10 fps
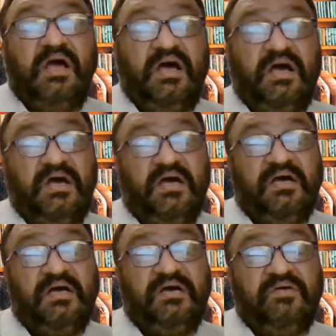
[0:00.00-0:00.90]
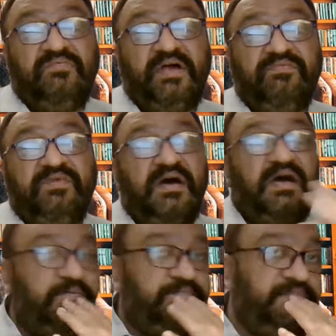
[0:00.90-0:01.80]

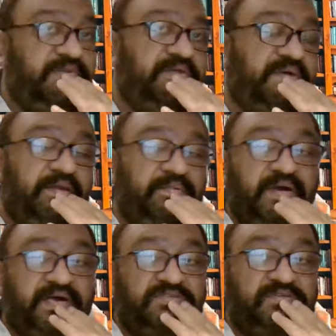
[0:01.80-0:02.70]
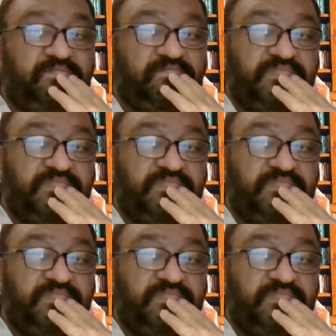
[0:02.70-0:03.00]
Viva, pre-Vivas